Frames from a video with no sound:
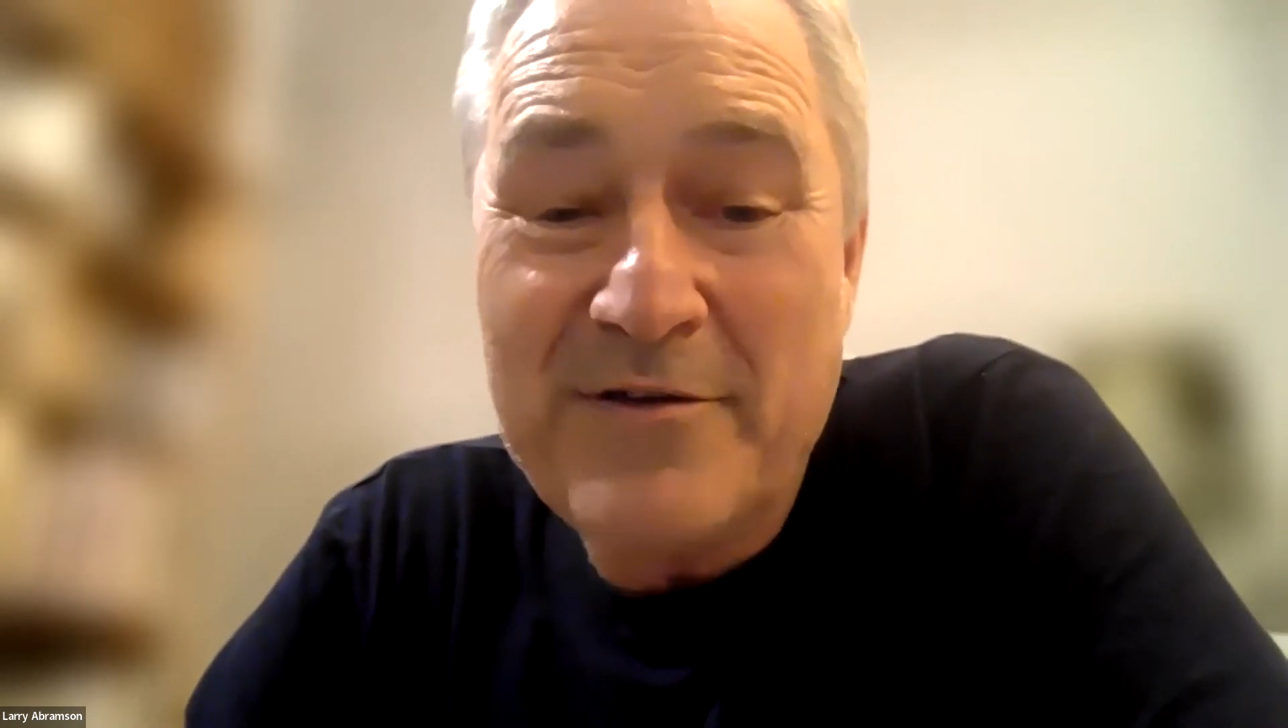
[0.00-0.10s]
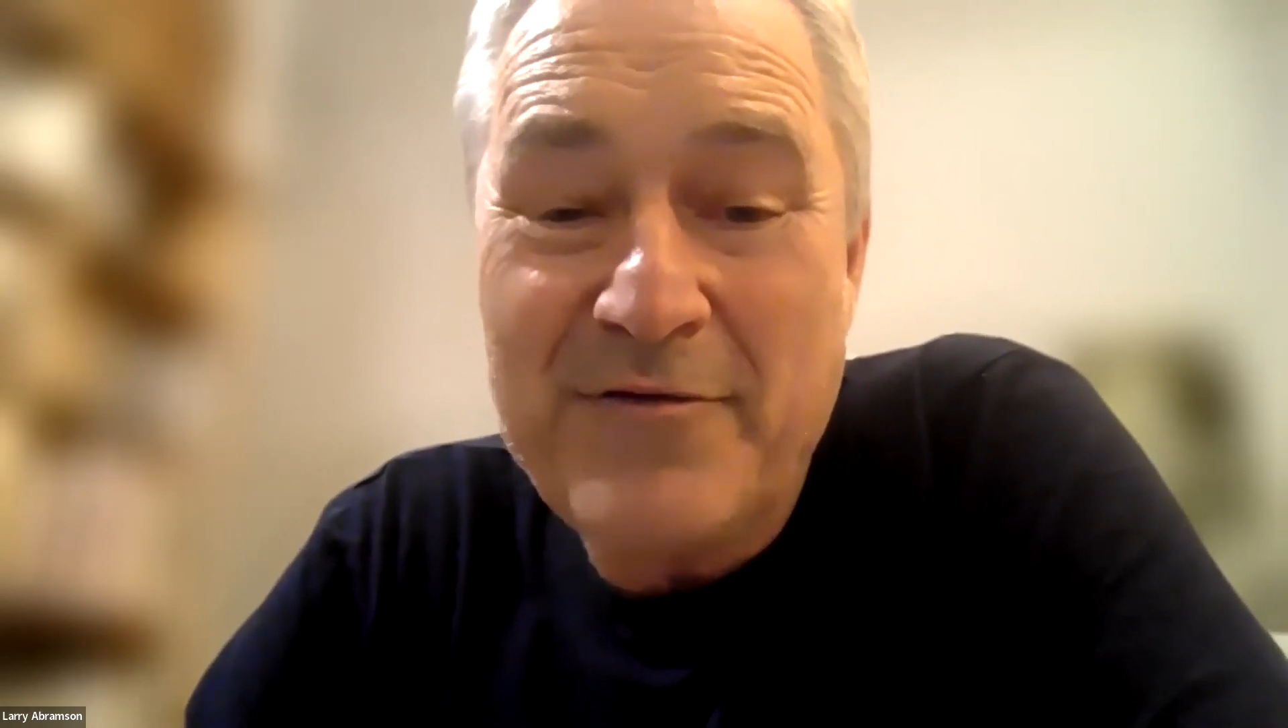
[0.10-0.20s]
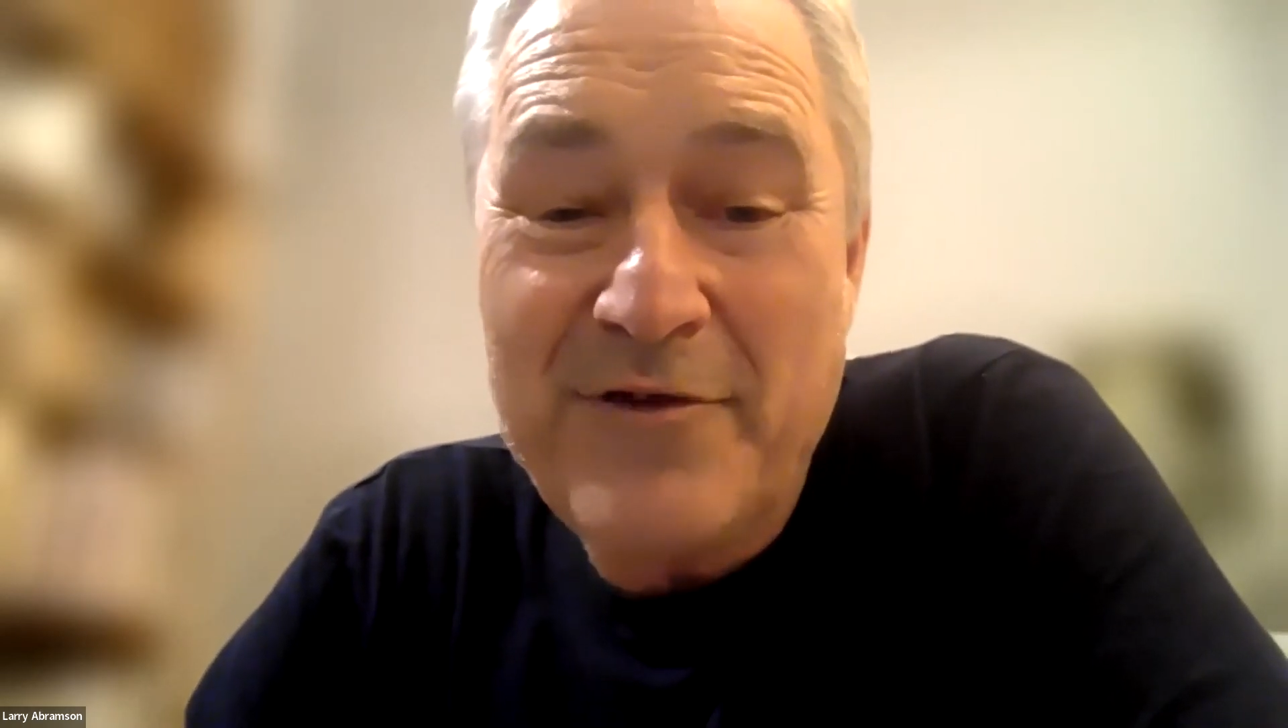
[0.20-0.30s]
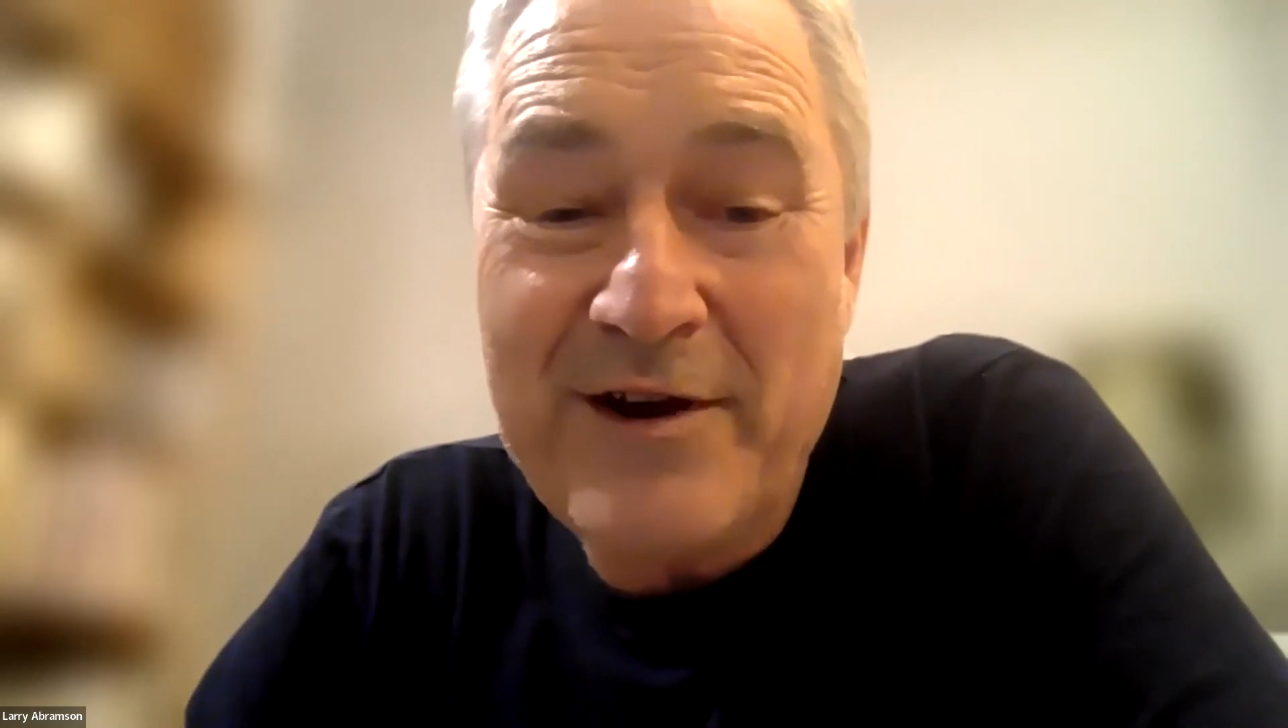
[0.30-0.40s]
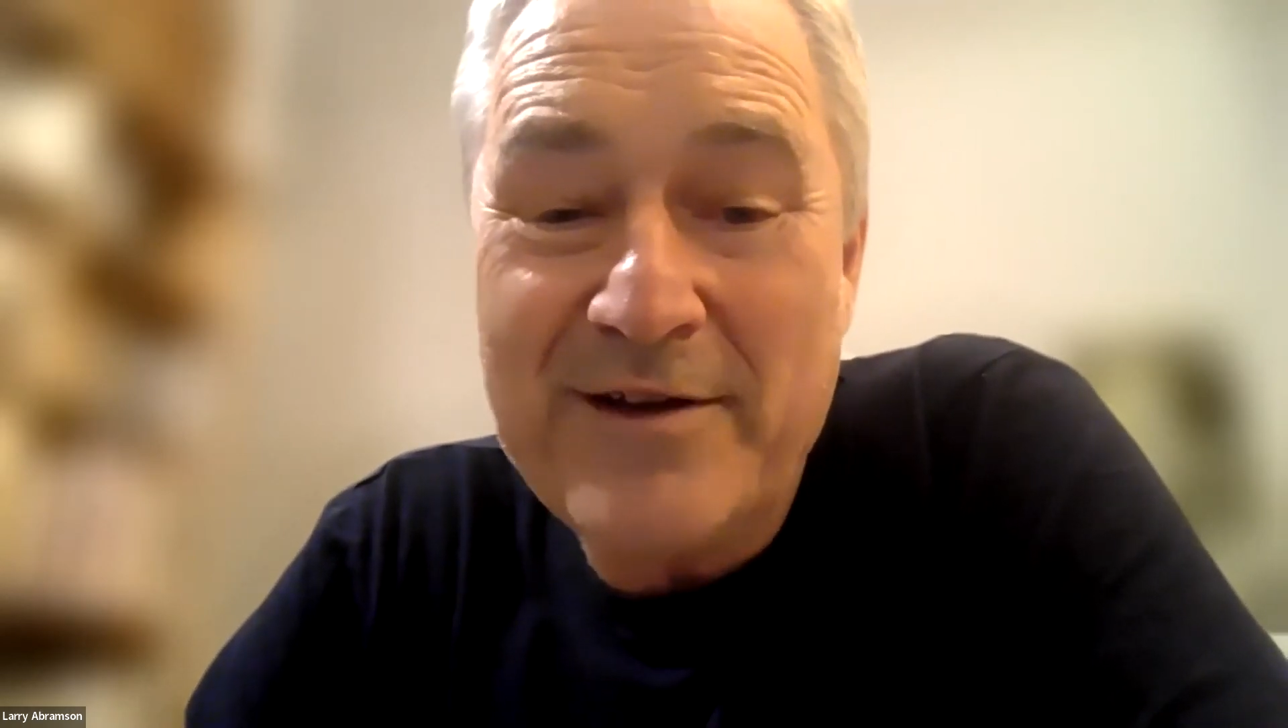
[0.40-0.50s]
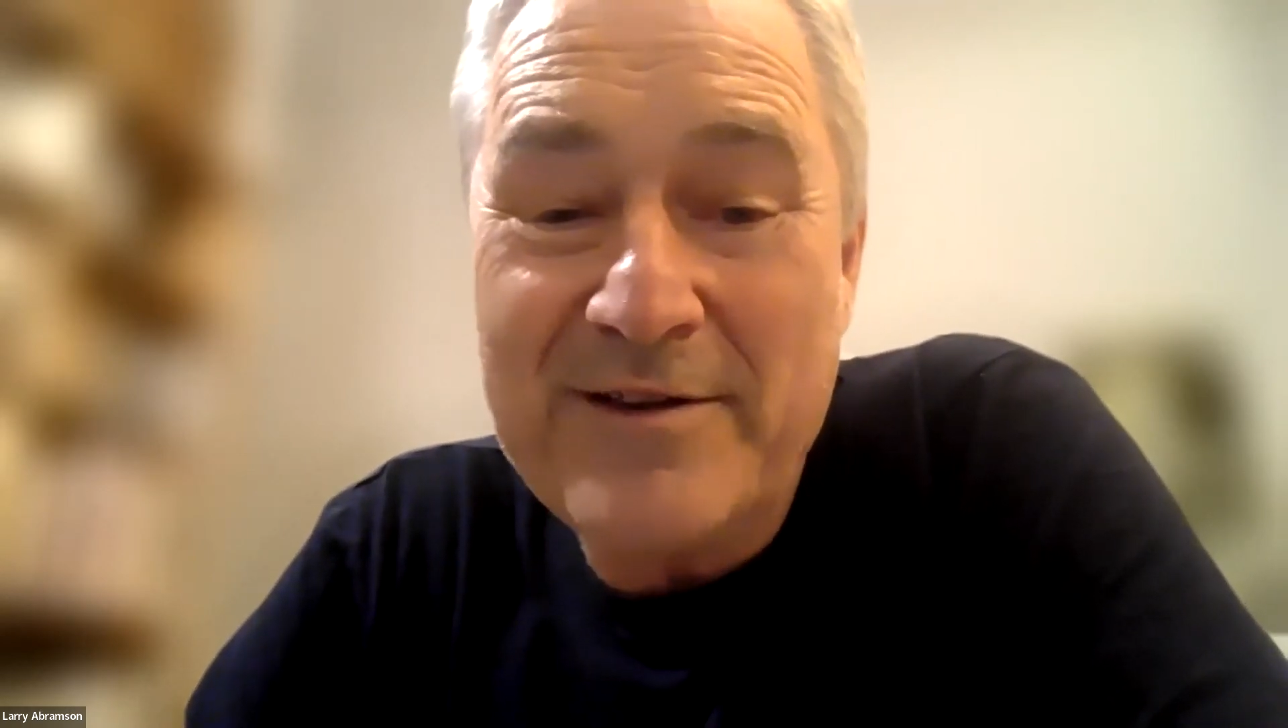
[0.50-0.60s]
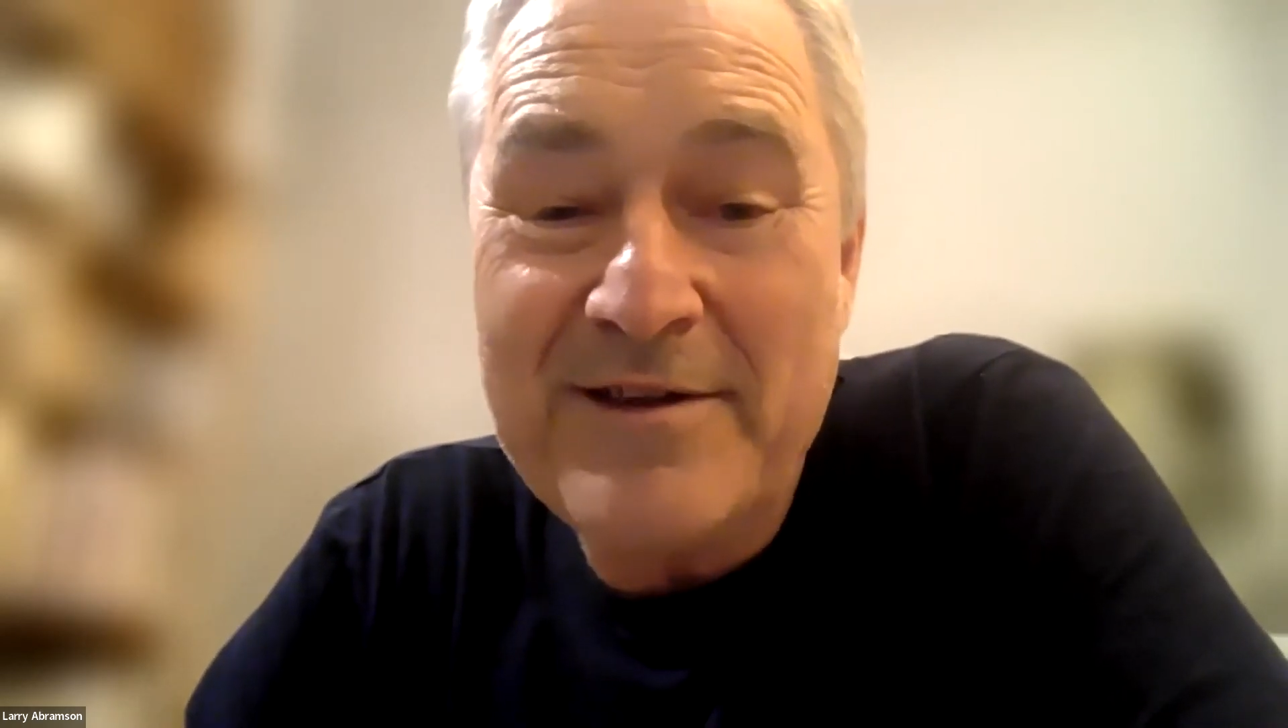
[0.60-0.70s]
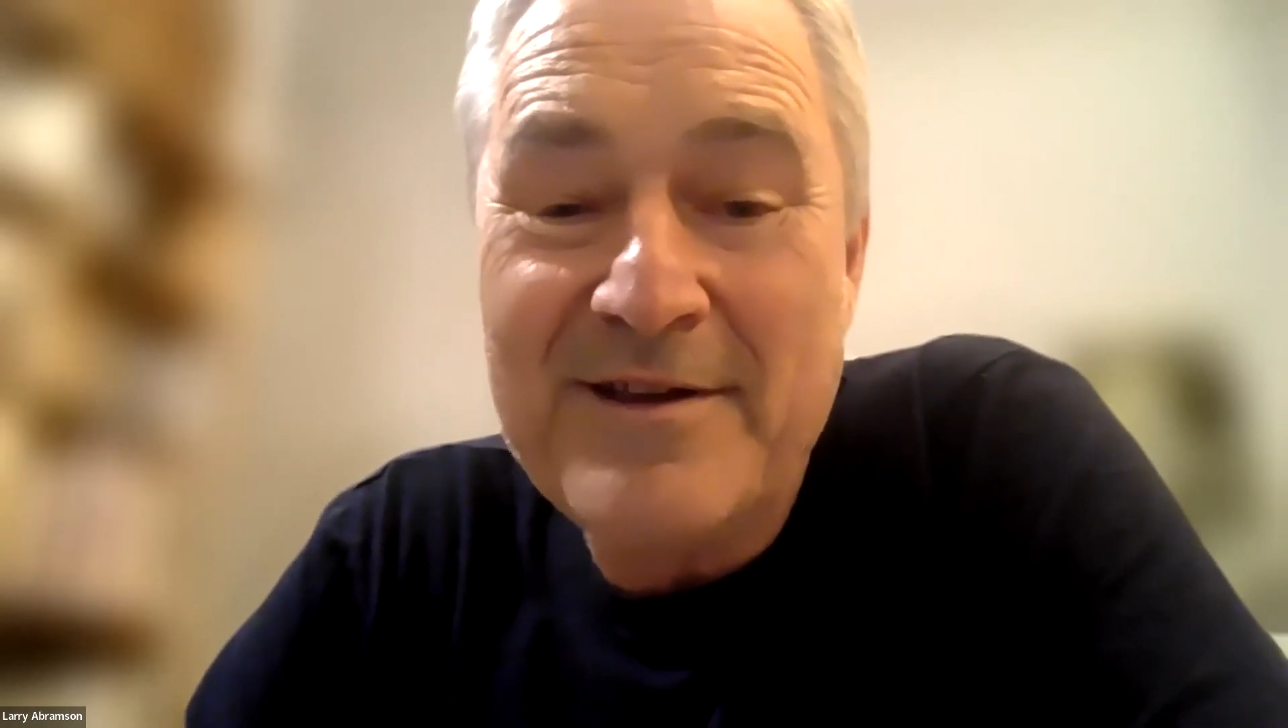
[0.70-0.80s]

friend